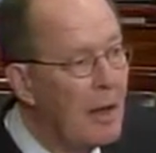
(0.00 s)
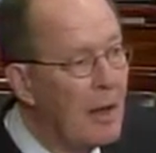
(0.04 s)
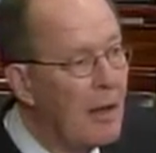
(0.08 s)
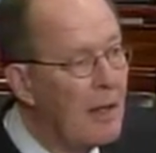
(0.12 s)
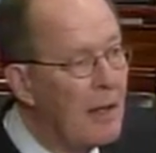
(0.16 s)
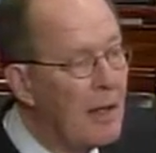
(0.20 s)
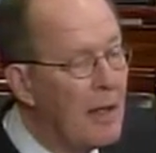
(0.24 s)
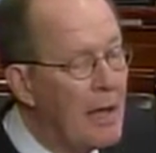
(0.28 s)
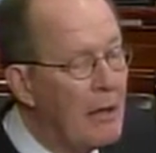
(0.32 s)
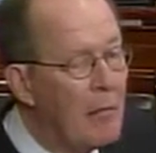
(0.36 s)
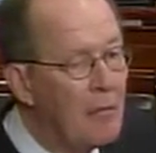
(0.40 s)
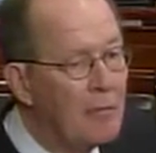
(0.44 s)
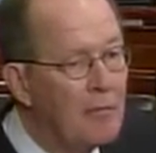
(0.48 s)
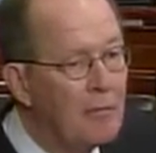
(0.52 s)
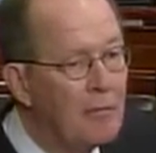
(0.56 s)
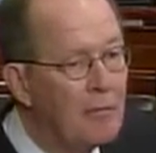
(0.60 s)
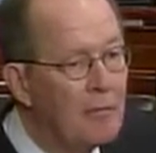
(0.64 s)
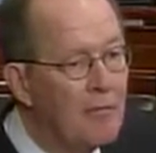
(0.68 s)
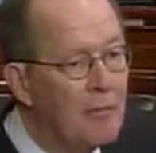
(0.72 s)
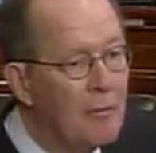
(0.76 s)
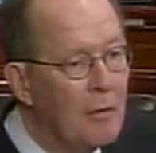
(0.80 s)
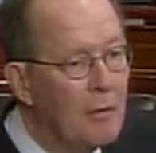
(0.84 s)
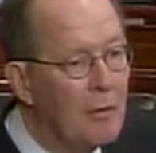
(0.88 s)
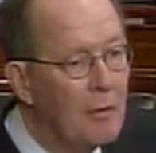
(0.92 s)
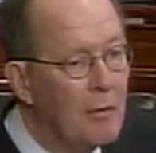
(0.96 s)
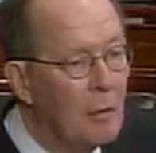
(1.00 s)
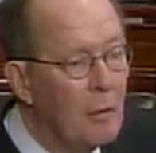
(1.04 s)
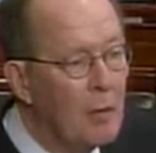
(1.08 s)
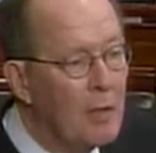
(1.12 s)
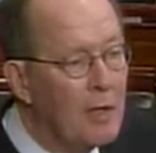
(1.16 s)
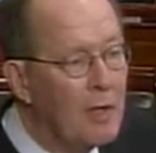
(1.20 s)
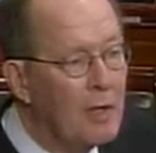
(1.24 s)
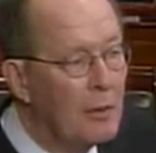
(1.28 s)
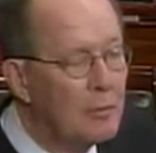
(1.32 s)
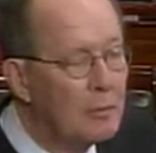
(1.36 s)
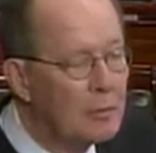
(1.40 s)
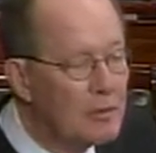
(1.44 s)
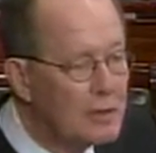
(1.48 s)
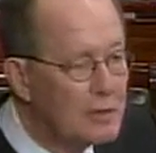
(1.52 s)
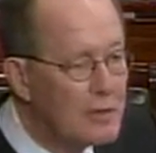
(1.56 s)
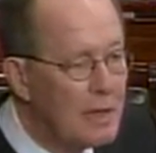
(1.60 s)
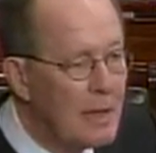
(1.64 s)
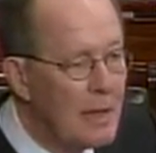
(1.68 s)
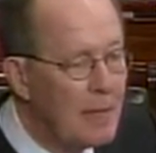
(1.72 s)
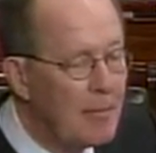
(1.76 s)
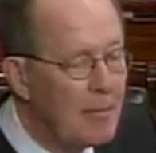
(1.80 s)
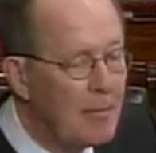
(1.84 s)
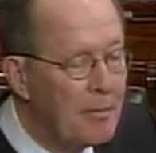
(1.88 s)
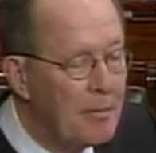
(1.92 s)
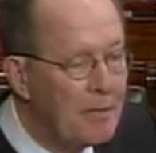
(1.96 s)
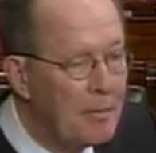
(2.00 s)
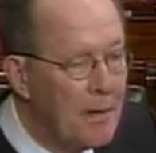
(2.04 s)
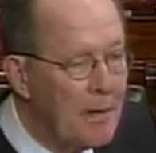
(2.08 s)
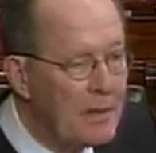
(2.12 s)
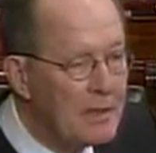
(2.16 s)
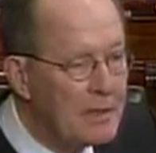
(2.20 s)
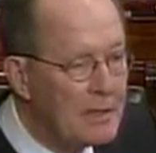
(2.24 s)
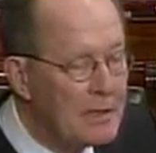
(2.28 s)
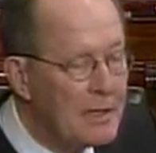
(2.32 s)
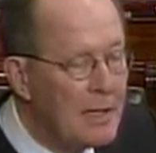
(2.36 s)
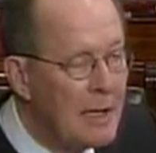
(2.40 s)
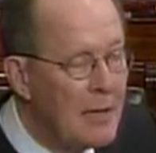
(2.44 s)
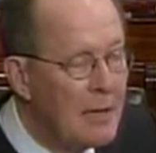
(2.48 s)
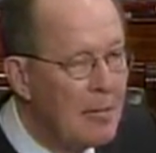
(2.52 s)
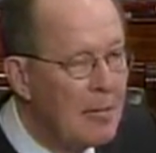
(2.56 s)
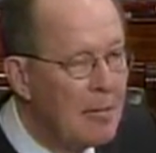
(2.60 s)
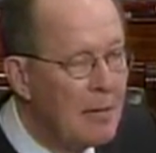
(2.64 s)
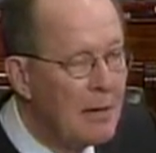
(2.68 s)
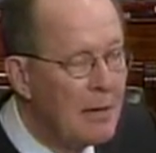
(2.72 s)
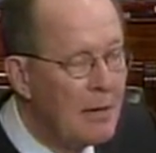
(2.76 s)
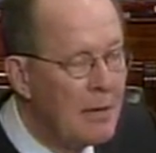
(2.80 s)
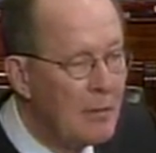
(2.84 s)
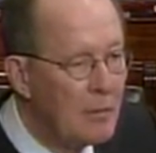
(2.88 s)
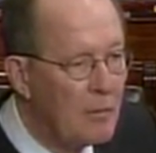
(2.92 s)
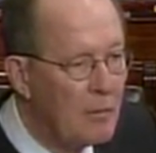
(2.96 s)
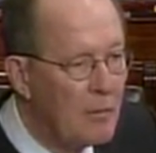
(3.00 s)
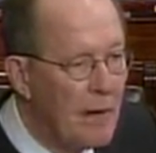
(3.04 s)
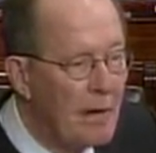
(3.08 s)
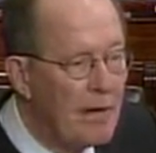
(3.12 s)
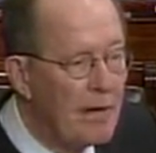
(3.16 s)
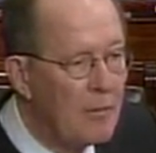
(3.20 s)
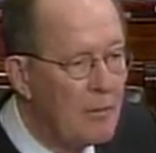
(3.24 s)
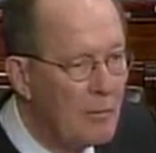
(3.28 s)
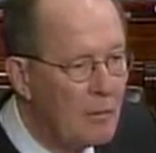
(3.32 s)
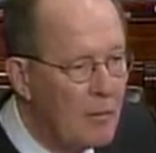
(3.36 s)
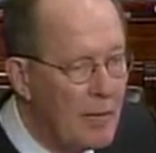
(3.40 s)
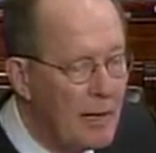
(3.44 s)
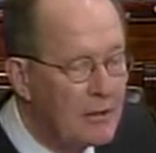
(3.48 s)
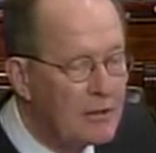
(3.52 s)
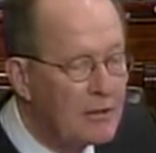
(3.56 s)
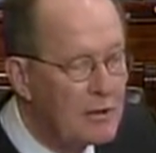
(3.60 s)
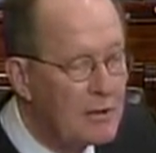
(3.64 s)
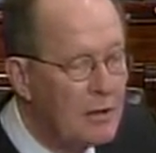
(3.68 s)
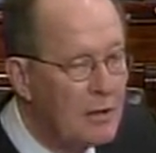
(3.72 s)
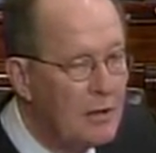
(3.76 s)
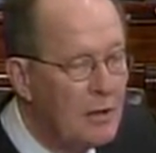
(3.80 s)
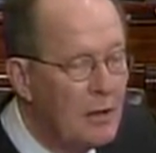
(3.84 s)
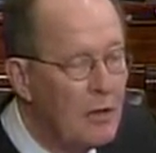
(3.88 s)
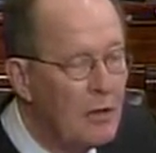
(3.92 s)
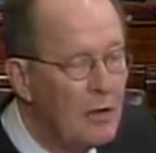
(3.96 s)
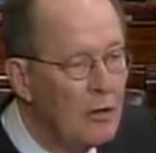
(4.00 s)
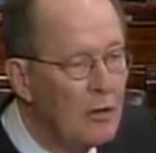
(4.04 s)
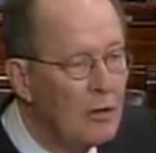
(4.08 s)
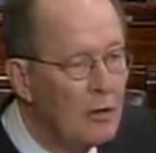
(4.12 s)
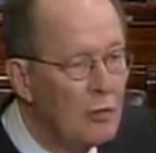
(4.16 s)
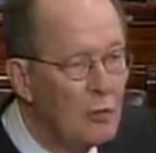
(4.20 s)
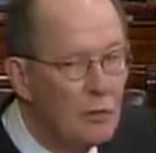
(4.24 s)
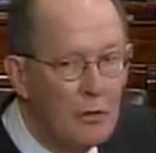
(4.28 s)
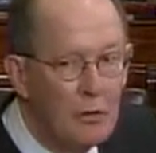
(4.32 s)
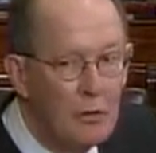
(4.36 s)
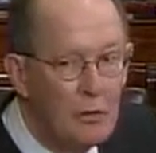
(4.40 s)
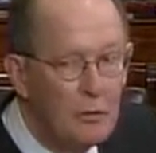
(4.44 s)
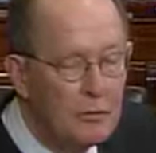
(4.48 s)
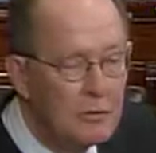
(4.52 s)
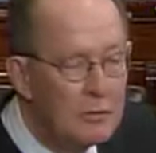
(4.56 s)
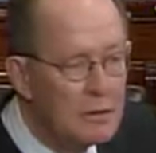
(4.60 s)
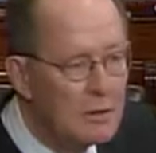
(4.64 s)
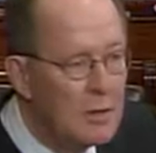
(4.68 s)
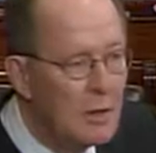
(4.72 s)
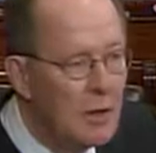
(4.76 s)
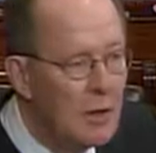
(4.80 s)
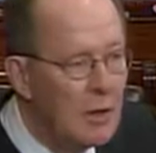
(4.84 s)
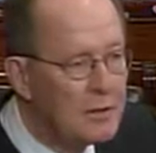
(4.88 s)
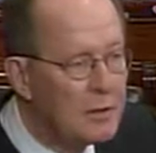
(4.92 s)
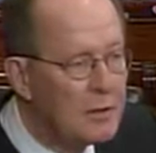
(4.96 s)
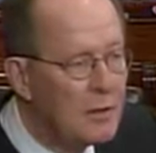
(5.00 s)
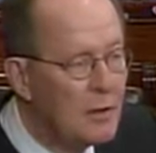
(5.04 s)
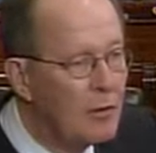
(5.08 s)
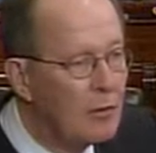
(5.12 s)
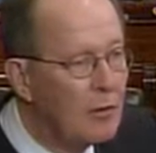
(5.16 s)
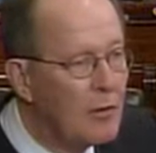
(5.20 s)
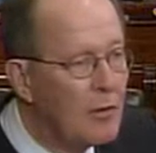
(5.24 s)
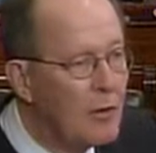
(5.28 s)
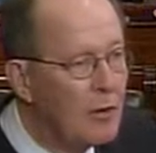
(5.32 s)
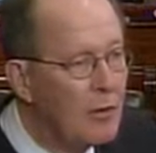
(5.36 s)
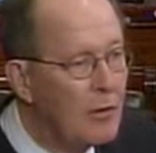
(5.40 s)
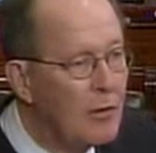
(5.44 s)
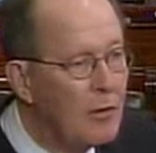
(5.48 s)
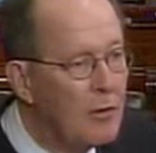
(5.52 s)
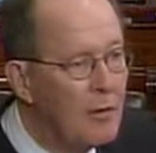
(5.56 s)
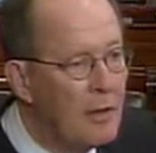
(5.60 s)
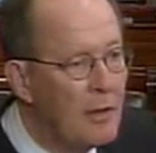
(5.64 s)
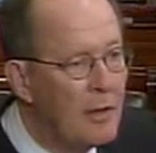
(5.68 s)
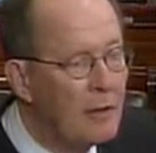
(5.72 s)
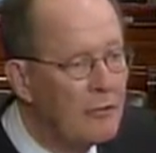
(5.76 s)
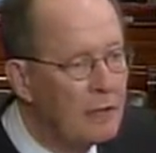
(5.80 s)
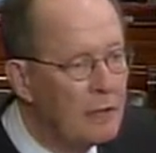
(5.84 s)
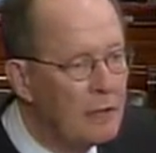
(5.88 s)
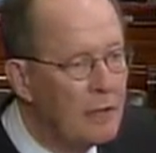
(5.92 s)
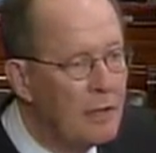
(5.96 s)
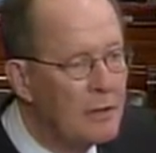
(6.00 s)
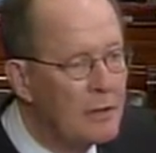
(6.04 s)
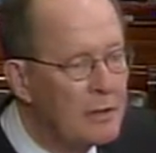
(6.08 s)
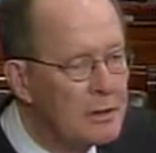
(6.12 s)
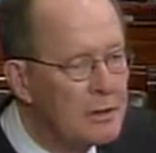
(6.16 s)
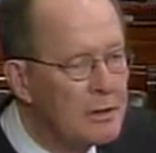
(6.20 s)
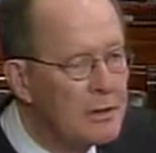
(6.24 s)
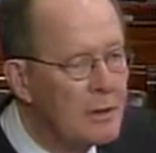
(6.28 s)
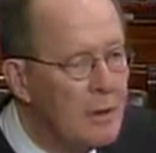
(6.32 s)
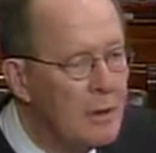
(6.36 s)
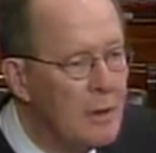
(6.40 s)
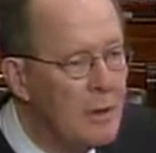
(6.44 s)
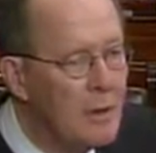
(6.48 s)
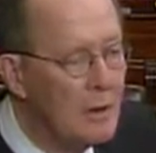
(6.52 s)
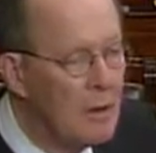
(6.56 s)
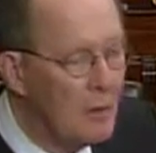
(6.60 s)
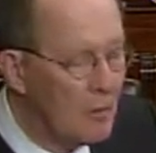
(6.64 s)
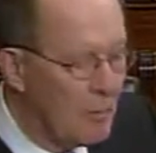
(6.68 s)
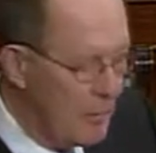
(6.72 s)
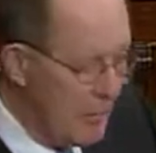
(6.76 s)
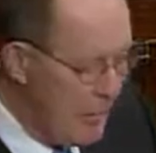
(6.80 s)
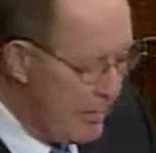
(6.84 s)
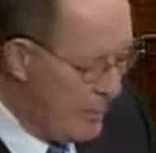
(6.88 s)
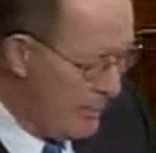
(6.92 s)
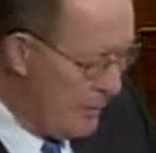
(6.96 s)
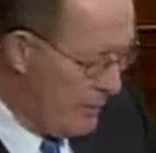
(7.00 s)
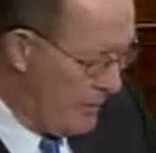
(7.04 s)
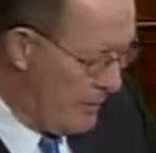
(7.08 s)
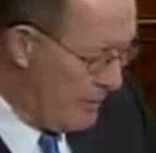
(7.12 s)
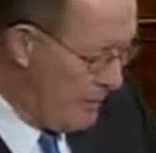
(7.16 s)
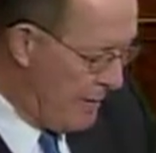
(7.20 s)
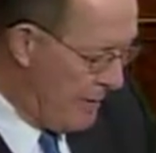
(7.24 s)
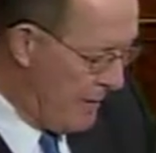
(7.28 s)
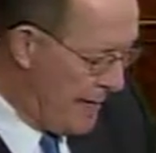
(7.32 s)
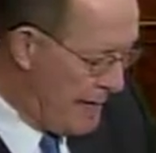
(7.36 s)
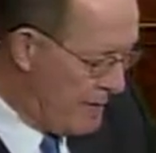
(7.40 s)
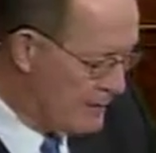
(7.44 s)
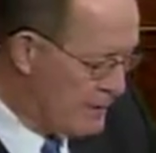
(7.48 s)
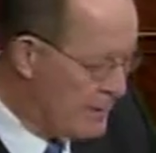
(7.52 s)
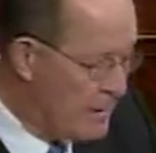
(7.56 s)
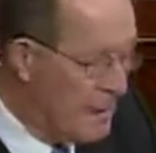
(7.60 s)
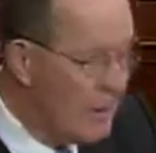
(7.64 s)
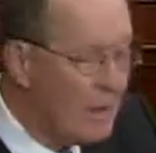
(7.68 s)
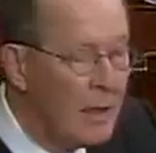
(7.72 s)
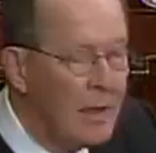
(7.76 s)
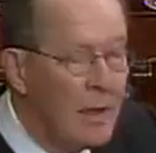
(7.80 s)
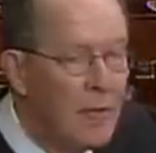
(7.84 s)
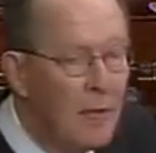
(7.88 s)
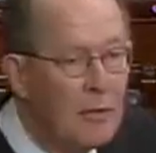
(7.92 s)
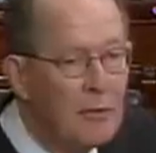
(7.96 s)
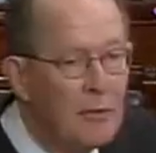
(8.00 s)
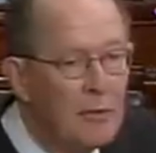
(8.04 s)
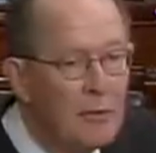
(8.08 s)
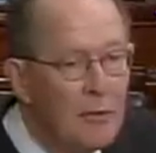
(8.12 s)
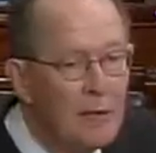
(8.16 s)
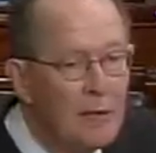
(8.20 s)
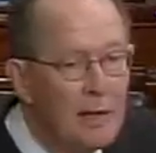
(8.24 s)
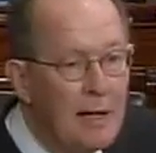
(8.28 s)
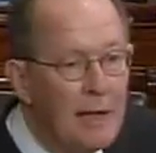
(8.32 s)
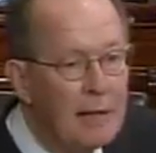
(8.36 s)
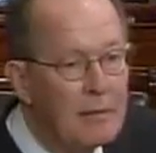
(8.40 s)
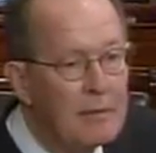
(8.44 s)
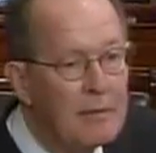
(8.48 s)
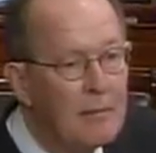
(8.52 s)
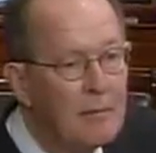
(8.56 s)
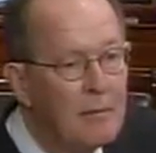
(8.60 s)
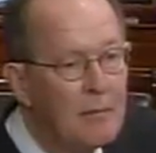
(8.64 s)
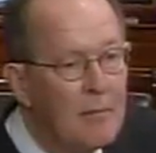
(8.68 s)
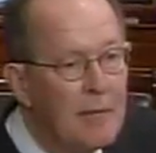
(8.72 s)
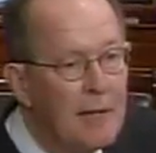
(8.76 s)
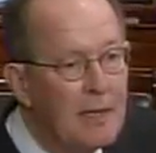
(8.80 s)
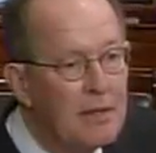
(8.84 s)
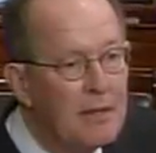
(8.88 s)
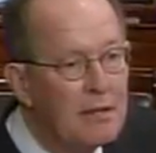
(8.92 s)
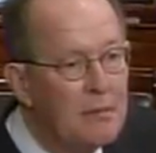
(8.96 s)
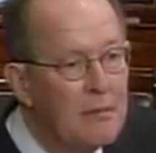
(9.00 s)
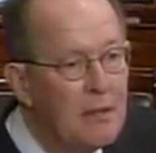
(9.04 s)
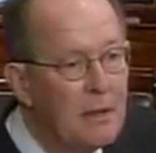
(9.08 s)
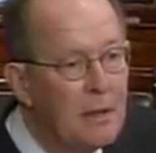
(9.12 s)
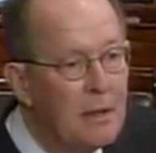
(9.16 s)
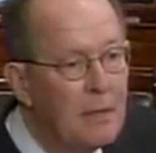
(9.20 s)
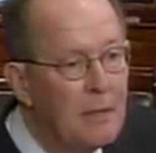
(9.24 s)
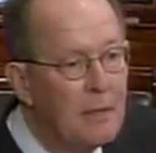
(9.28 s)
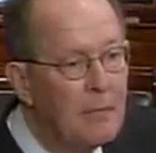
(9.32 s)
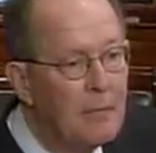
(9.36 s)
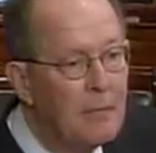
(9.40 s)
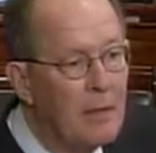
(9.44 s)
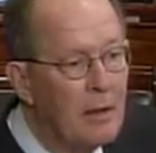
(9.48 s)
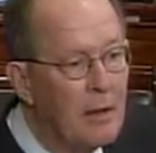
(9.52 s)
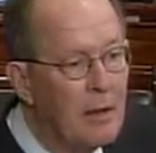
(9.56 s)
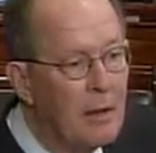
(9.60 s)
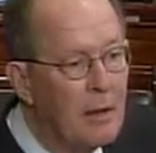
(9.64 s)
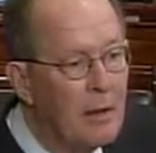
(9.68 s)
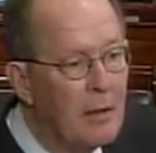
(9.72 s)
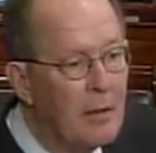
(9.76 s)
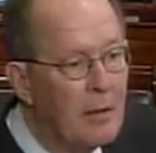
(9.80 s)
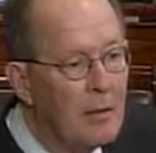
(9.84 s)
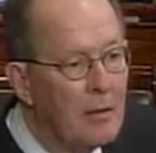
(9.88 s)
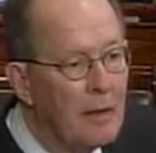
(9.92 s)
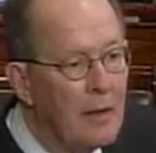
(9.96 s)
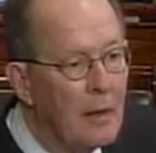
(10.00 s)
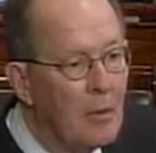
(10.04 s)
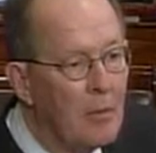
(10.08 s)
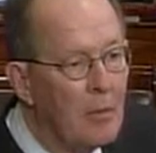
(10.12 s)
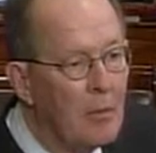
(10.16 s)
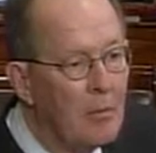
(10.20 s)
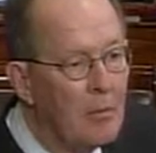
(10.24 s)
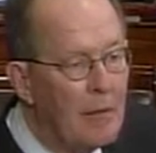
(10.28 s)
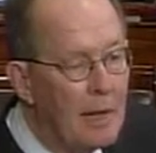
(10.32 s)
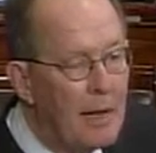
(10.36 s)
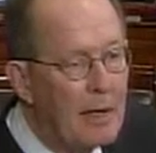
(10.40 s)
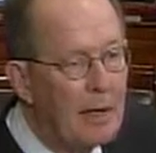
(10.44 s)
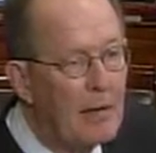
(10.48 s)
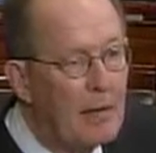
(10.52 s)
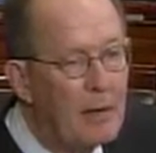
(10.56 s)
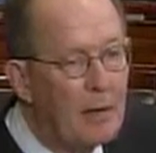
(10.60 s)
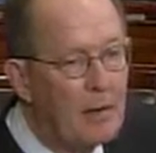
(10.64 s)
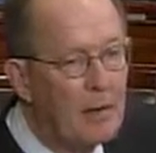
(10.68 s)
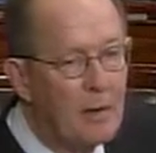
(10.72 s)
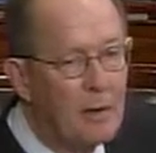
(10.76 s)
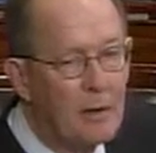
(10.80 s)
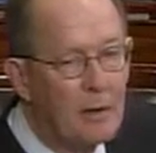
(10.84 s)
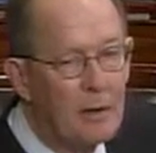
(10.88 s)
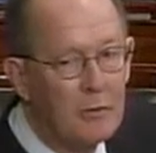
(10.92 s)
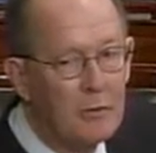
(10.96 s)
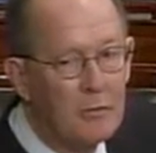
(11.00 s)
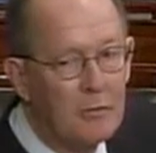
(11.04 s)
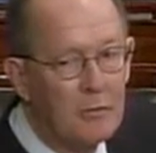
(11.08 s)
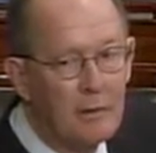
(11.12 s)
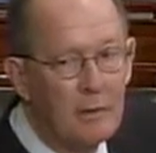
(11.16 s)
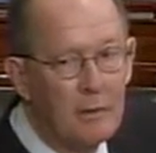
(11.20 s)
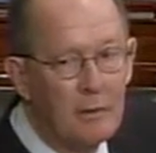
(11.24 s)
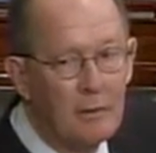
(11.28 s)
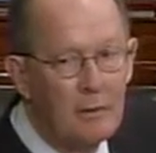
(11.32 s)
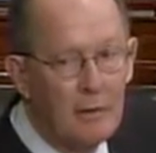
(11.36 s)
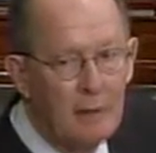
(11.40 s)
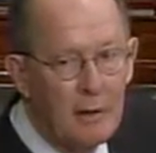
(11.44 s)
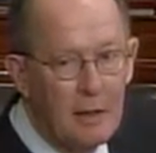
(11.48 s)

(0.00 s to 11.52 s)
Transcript: and they would prefer that we go step by step in the right direction to reduce cost and re-earn their trust, rather than pass a 2,000-page bill that will bankrupt the country.